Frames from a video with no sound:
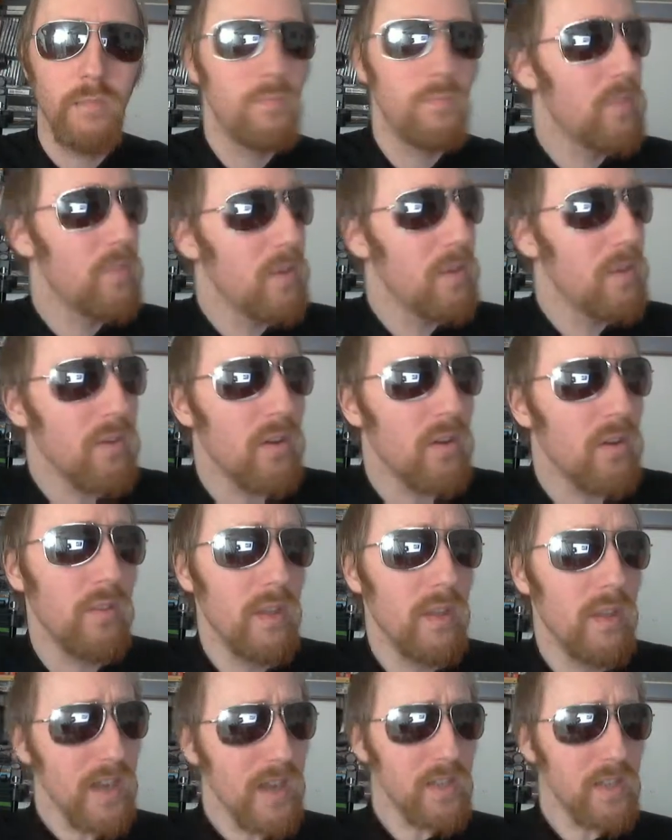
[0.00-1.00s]
People don't
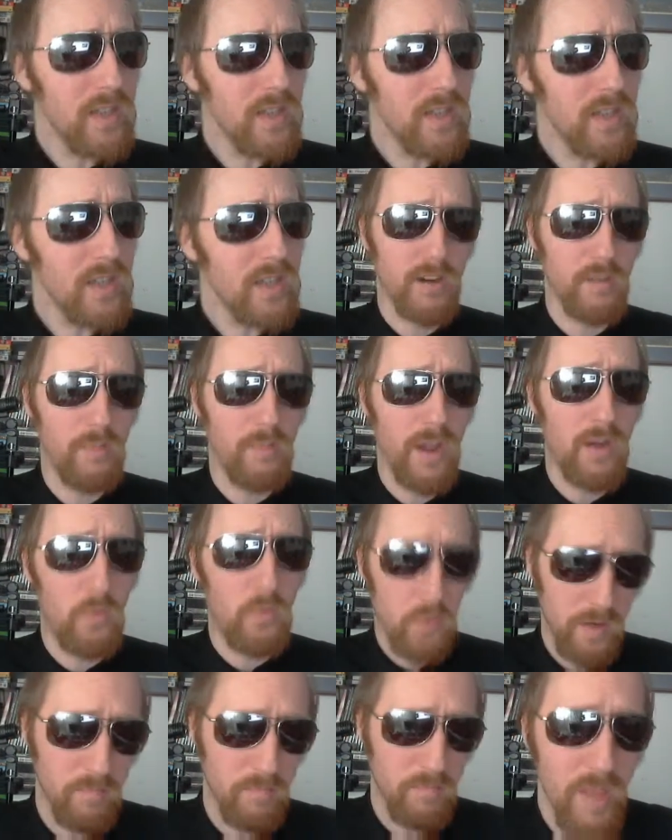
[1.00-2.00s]
like to talk about
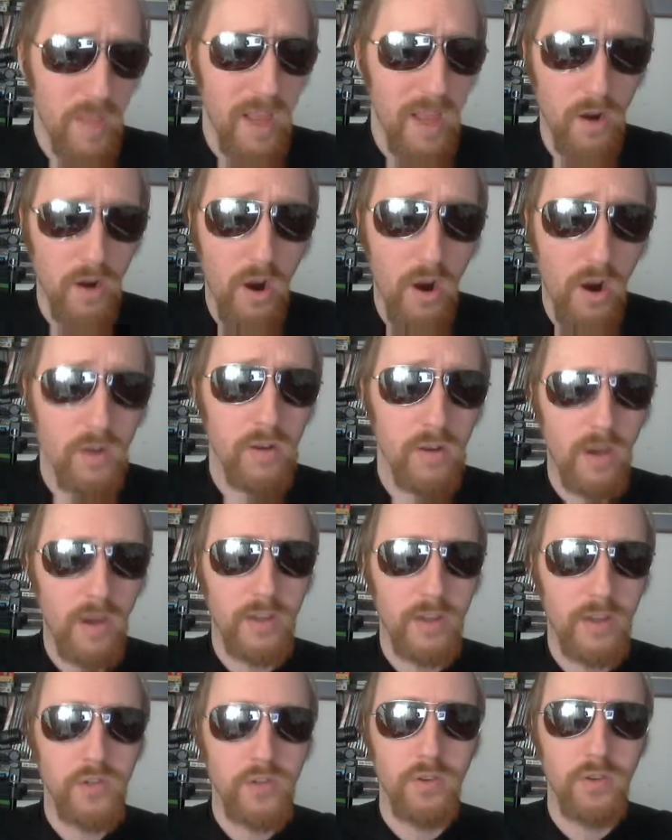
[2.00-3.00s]
when men are
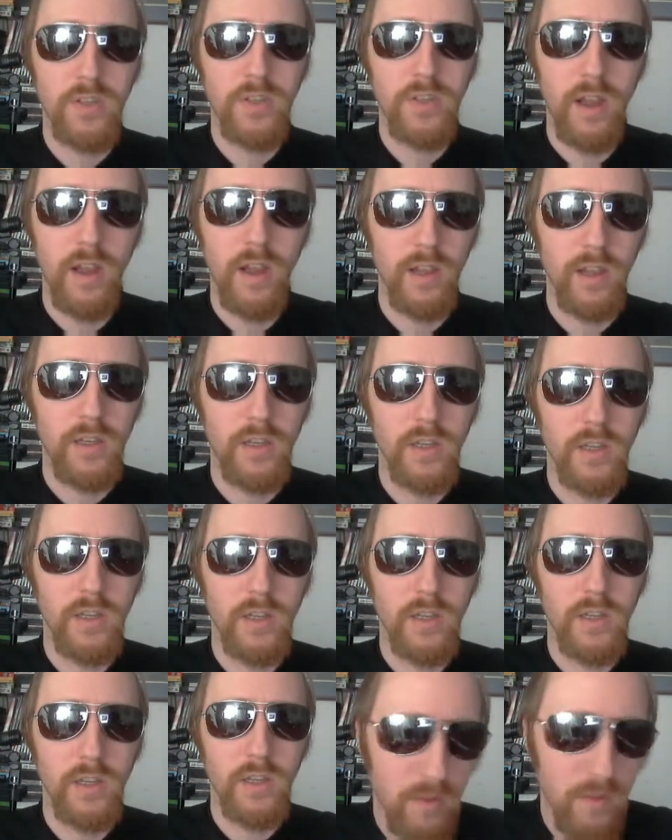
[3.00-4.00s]
ostracized for
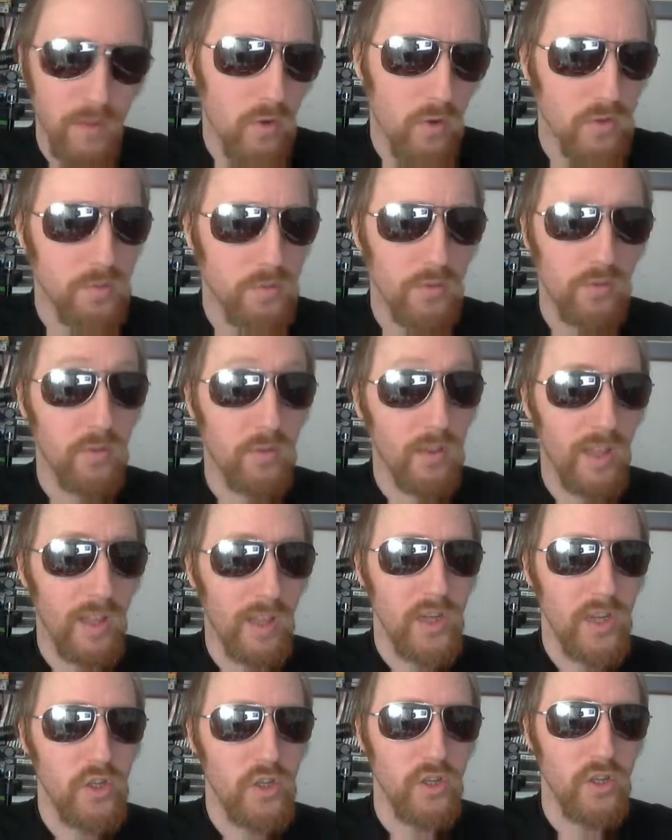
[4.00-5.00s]
having multiple
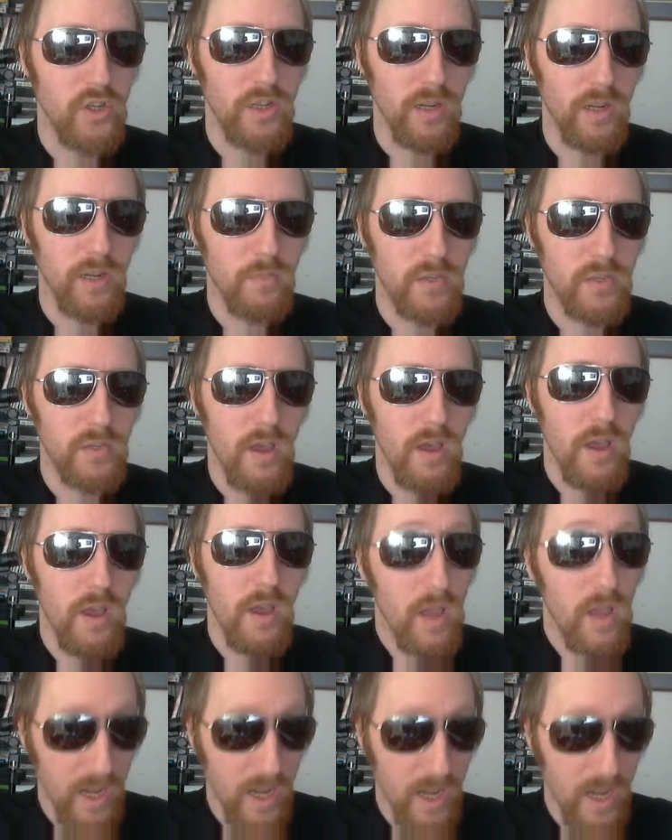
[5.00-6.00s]
relationships.
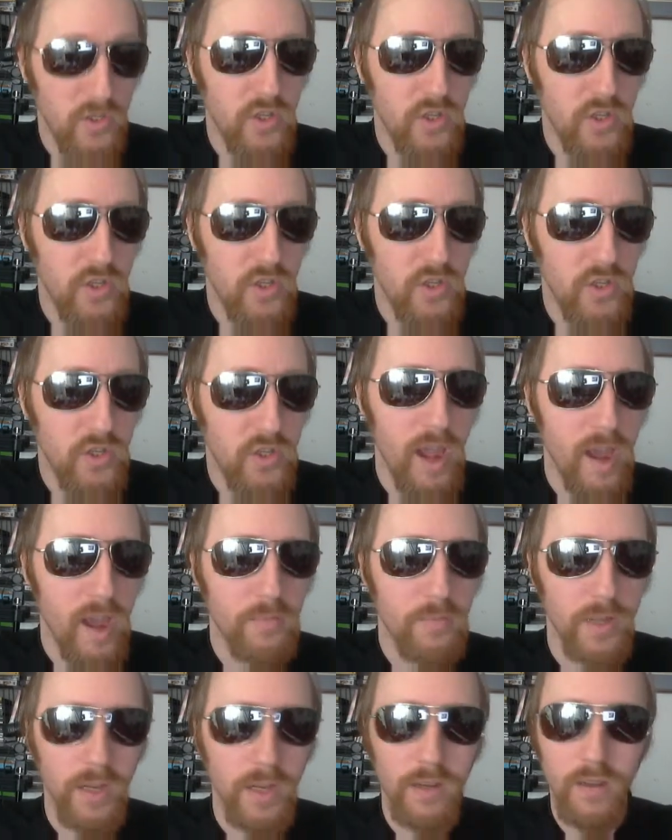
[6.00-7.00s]
It does
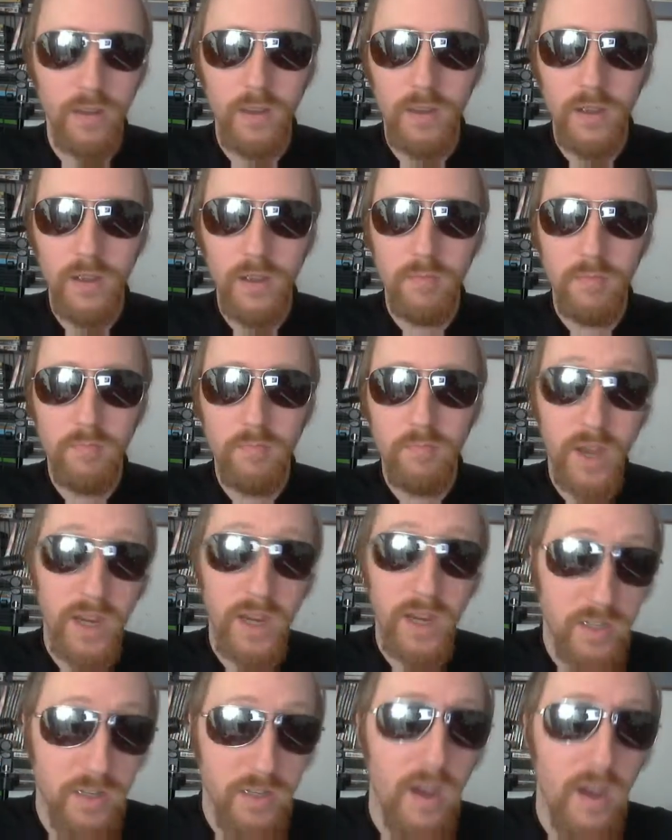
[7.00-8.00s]
happen. But
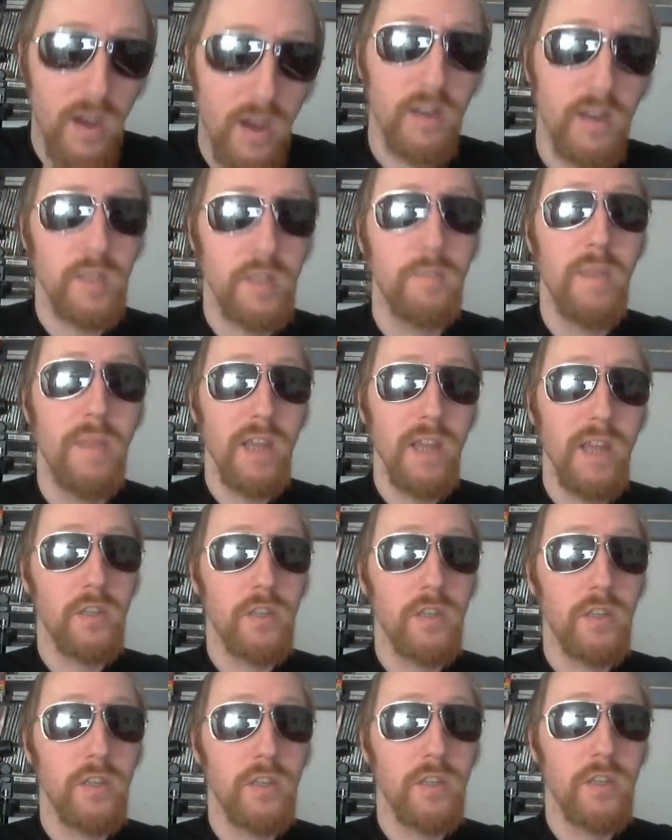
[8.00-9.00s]
it's not as
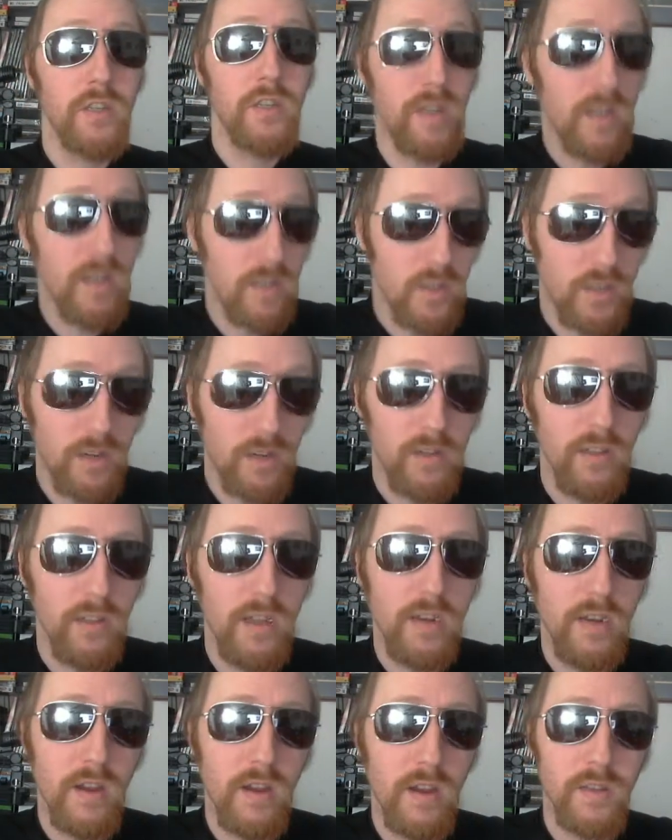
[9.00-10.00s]
mainstream and is
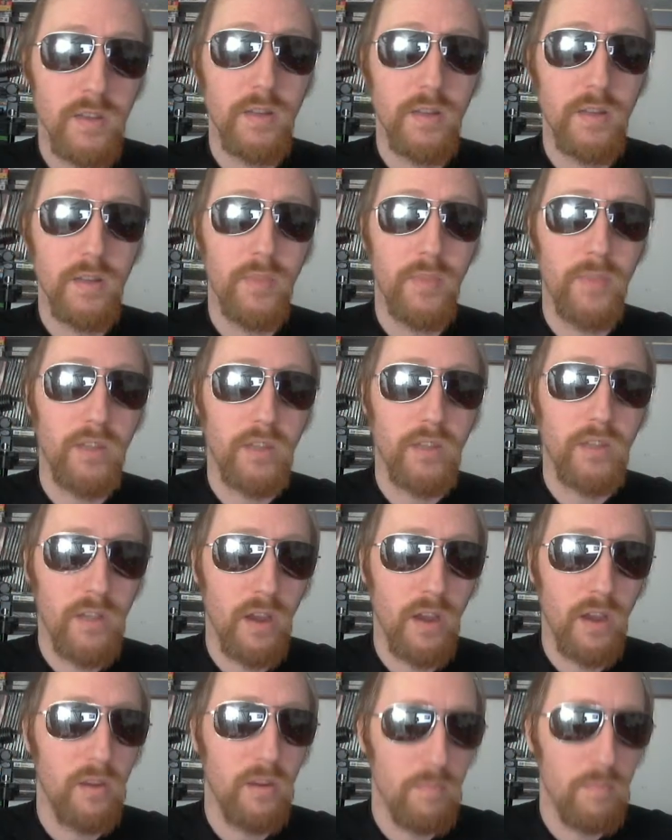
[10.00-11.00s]
certainly not something that's
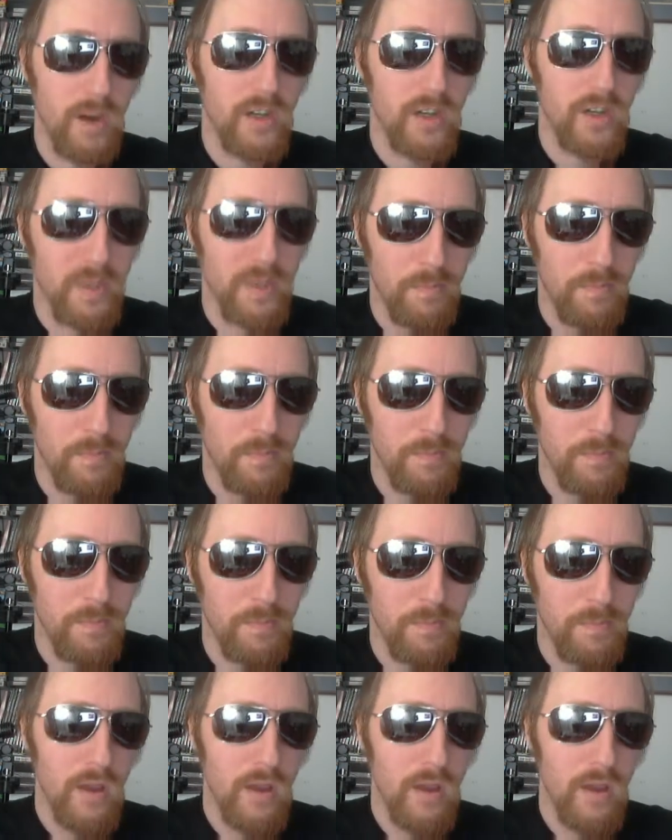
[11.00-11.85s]
done amongst men.